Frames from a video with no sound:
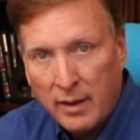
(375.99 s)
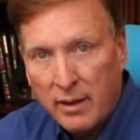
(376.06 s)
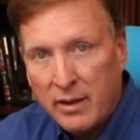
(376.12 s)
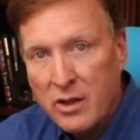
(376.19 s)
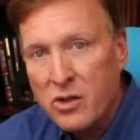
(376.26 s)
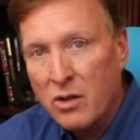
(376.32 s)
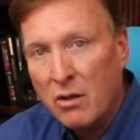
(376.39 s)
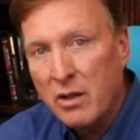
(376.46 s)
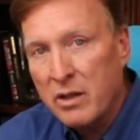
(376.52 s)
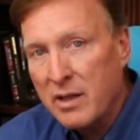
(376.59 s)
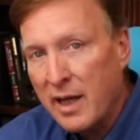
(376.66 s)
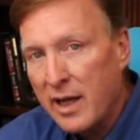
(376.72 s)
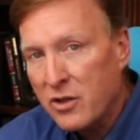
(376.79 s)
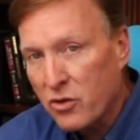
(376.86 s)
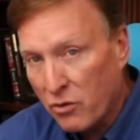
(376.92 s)
They start at
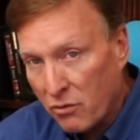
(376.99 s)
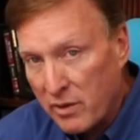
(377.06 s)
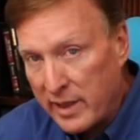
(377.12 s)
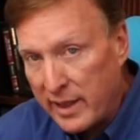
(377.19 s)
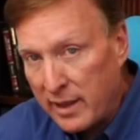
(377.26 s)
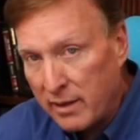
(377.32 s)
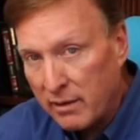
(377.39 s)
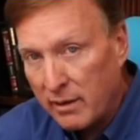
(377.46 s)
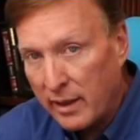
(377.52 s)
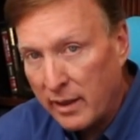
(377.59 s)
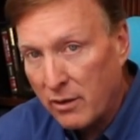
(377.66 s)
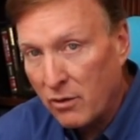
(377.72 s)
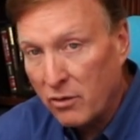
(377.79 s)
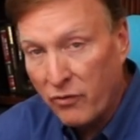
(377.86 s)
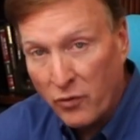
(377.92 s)
-3 and
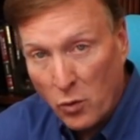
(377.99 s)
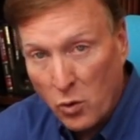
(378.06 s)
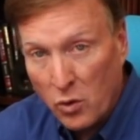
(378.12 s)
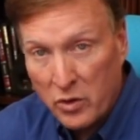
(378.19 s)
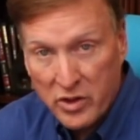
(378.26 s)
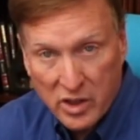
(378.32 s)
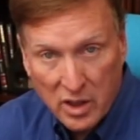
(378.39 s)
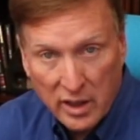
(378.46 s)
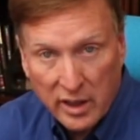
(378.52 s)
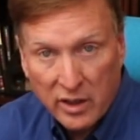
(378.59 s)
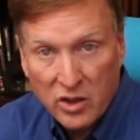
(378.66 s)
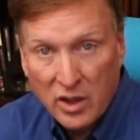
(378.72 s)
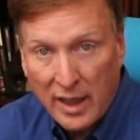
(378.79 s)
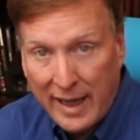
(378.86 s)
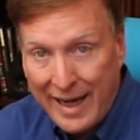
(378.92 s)
go to 4,
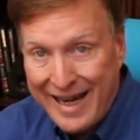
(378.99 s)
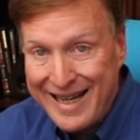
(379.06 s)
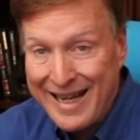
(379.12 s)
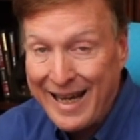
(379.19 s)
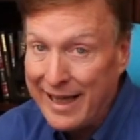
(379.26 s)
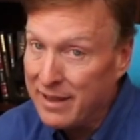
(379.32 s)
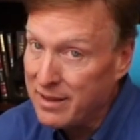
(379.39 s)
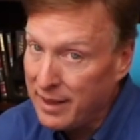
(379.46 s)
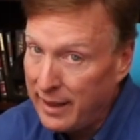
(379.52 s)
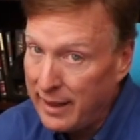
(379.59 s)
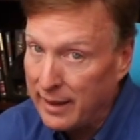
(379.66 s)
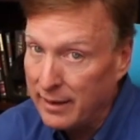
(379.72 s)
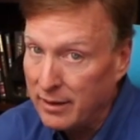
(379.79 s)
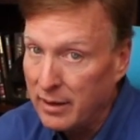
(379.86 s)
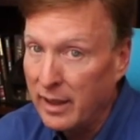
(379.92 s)
6, 8, and
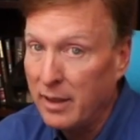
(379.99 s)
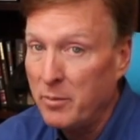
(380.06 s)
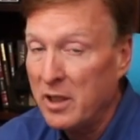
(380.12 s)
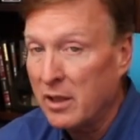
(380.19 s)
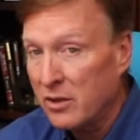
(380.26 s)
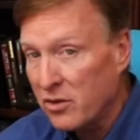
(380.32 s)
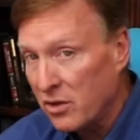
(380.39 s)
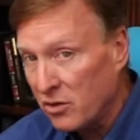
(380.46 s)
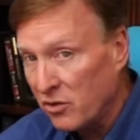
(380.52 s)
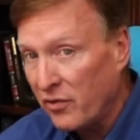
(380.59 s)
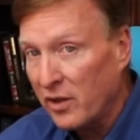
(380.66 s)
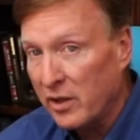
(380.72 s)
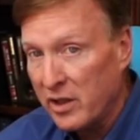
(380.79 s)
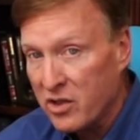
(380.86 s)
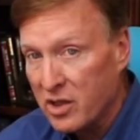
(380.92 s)
10. And because of those
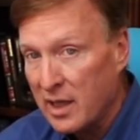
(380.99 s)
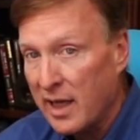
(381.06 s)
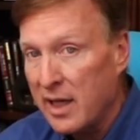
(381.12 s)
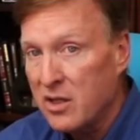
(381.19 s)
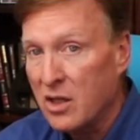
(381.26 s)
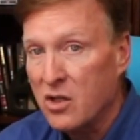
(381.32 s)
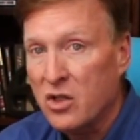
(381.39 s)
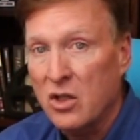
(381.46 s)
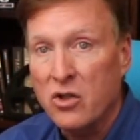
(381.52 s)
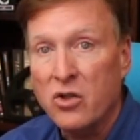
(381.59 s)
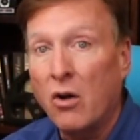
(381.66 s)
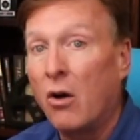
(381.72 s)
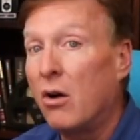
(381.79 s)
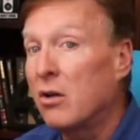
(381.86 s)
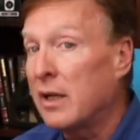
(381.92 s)
various sizes, there's
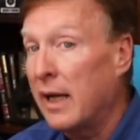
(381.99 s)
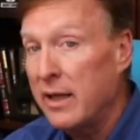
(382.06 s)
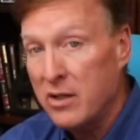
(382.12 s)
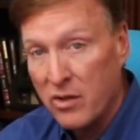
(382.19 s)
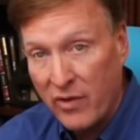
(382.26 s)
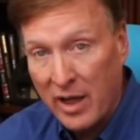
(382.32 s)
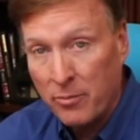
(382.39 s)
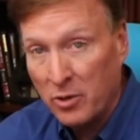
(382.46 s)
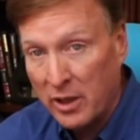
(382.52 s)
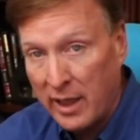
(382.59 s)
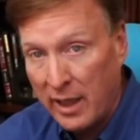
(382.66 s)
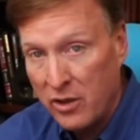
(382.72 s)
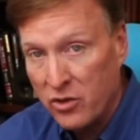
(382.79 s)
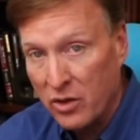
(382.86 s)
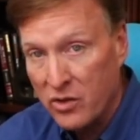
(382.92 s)
all kinds of
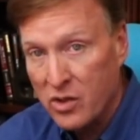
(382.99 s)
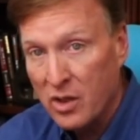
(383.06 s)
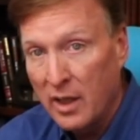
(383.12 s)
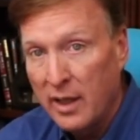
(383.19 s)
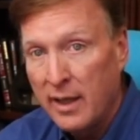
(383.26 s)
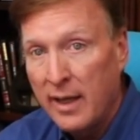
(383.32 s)
applications.